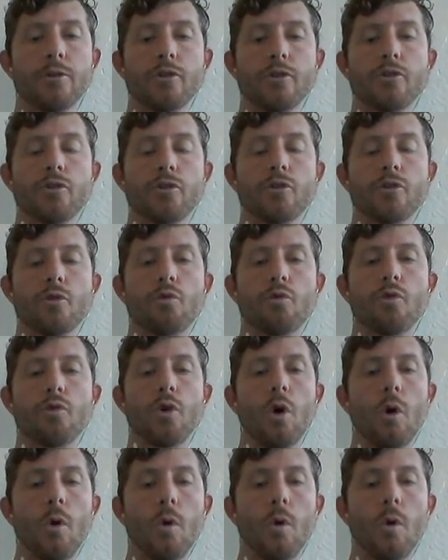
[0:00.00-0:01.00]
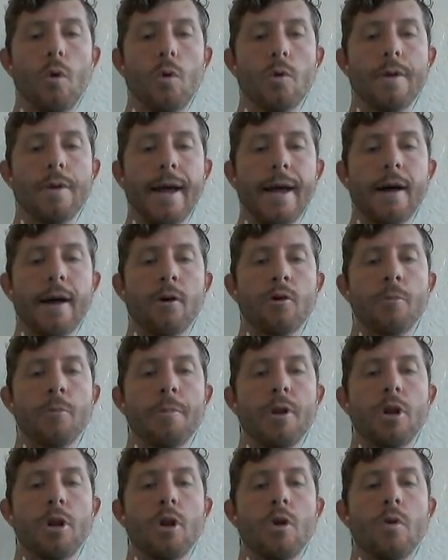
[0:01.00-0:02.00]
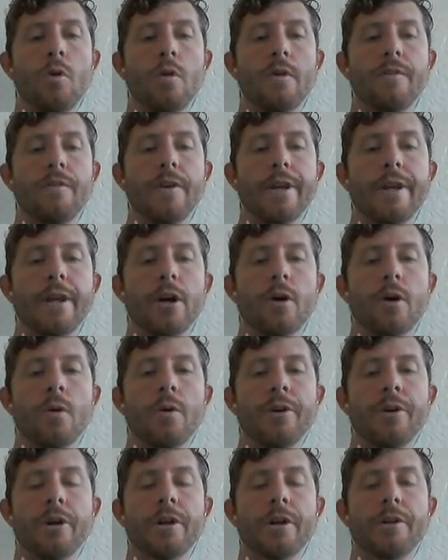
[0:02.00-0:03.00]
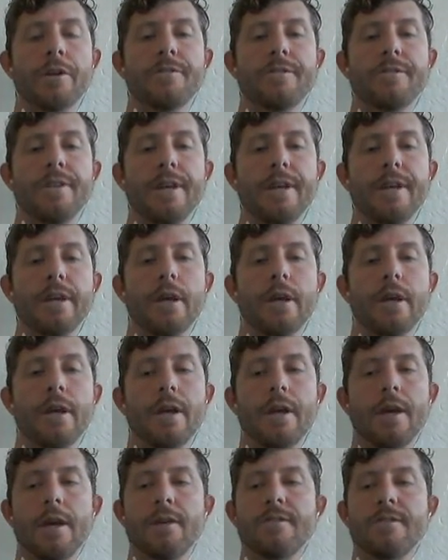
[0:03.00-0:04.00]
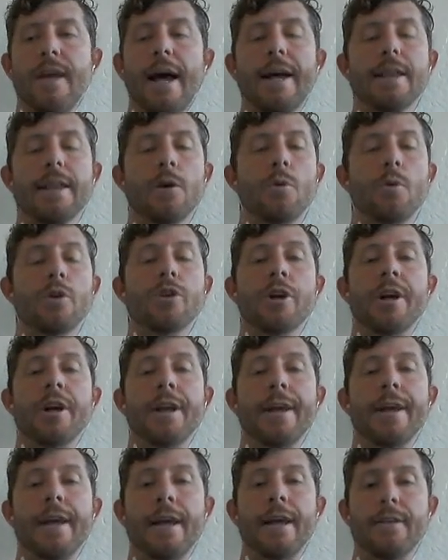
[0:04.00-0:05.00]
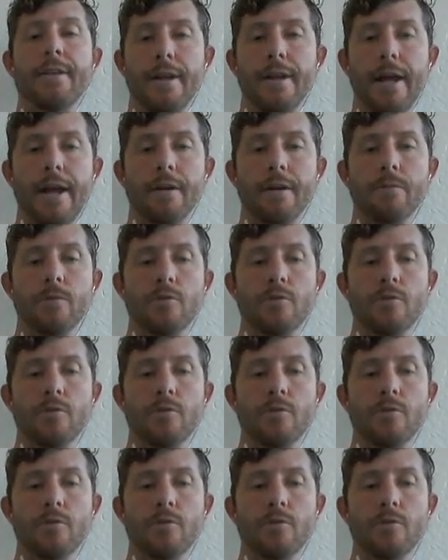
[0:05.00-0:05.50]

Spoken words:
just scroll down below the video and you're going to see exactly what you're going to get today.